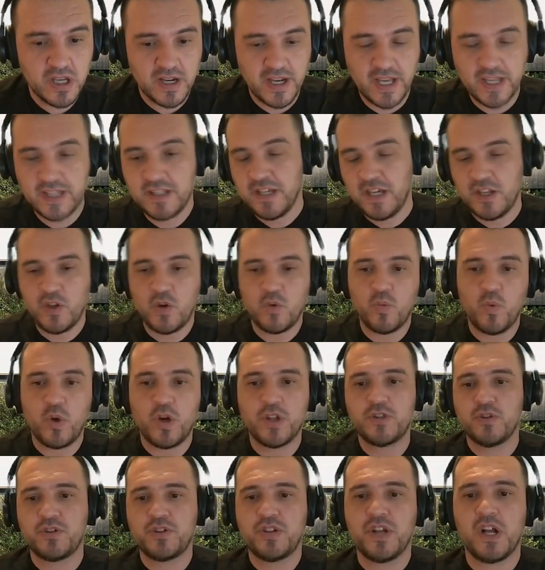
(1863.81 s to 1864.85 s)
Like they don't
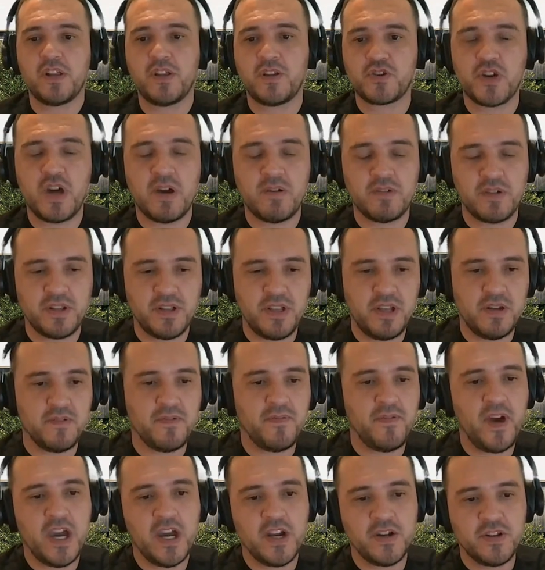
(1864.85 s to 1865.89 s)
want to tell the driver they're
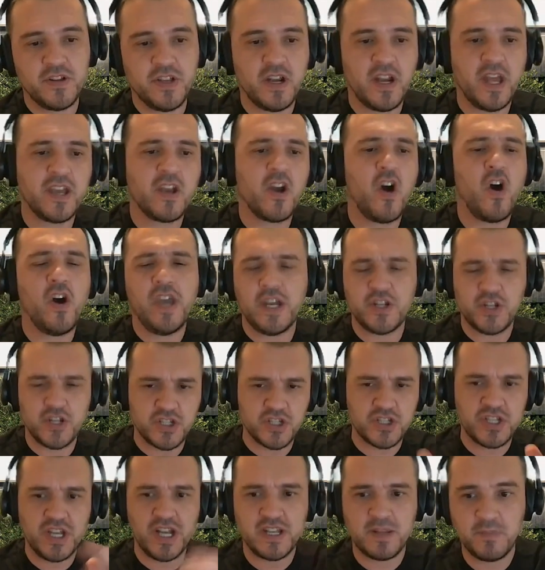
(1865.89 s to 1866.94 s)
fired. They're like, oh yeah,
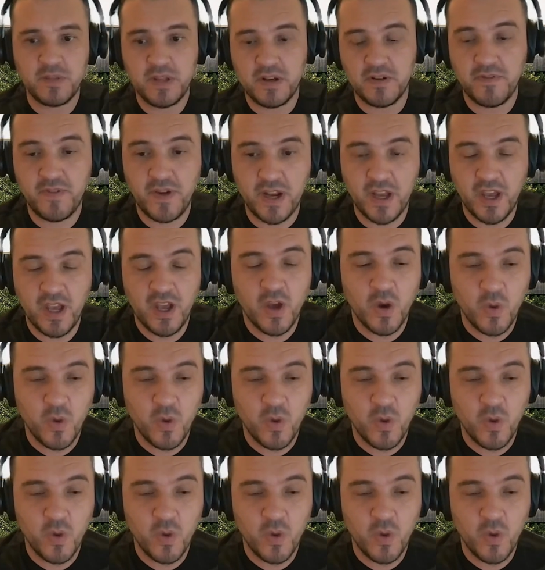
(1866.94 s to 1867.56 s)
just tell them they're fired.